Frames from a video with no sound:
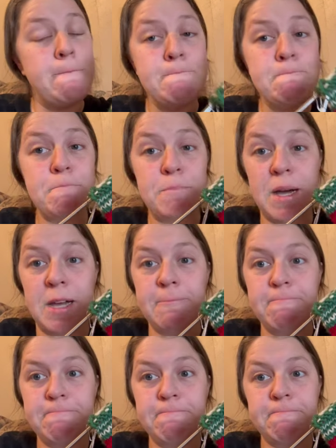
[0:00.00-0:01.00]
but
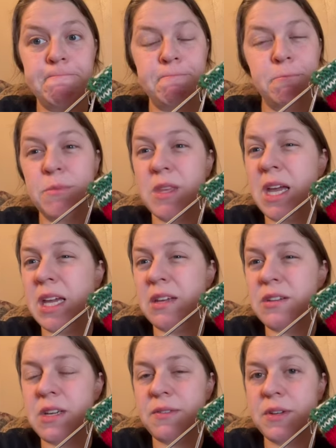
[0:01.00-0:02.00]
I
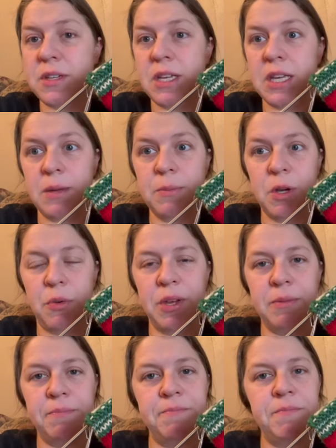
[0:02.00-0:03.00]
can definitely keep going.